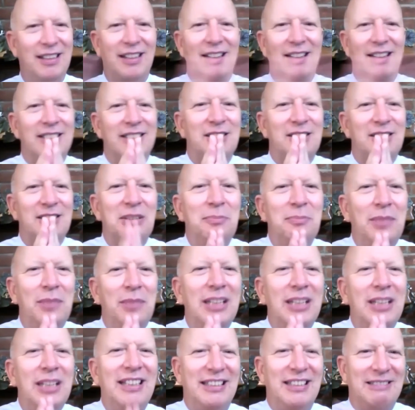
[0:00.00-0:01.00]
To
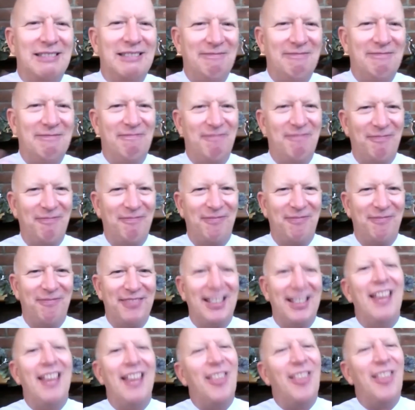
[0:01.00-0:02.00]
me,
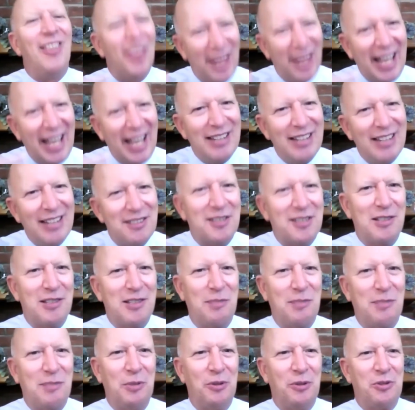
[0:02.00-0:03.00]
that is the
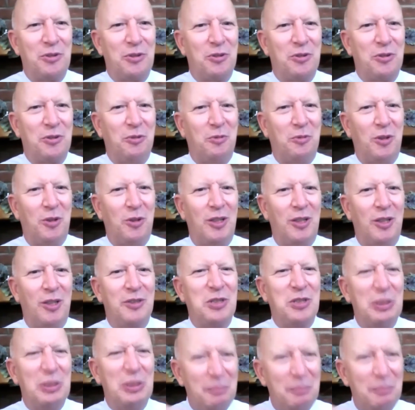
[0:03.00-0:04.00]
spiritual walk. To
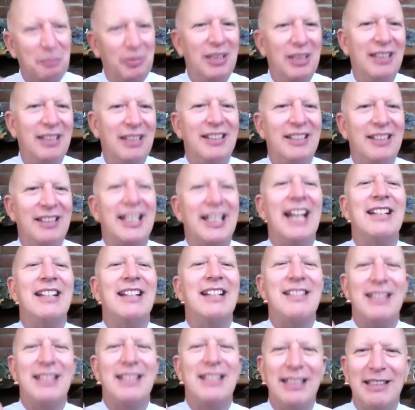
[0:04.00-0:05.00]
me, that is
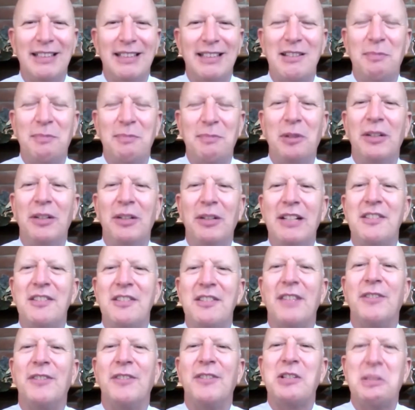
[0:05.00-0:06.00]
the experience of
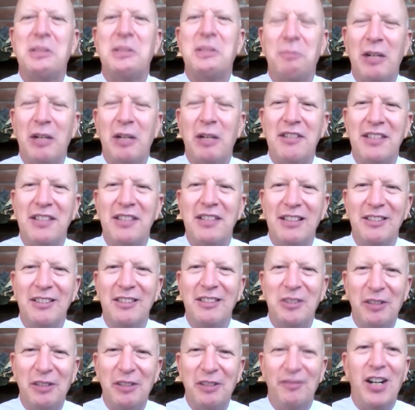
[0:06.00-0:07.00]
expressing the
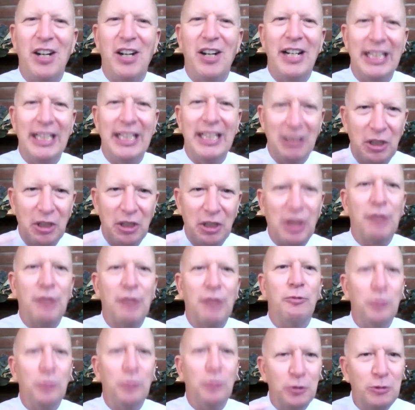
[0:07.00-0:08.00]
divine
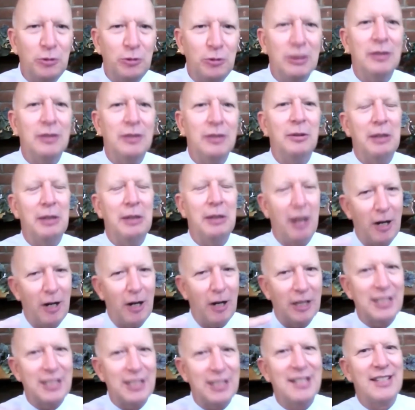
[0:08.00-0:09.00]
through
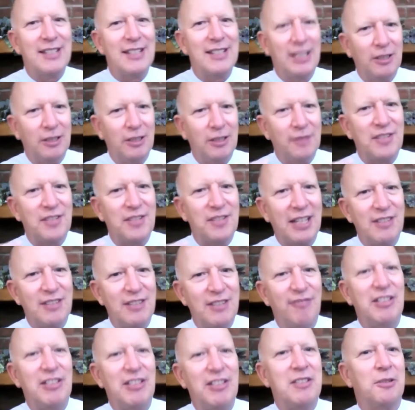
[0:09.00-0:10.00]
ourselves as
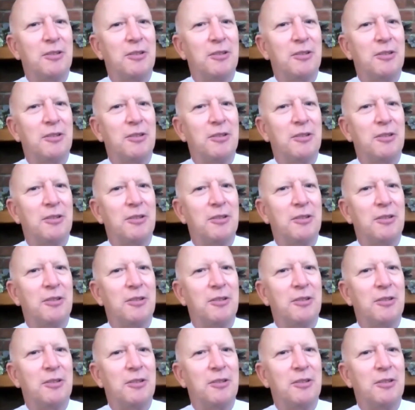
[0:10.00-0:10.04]
physical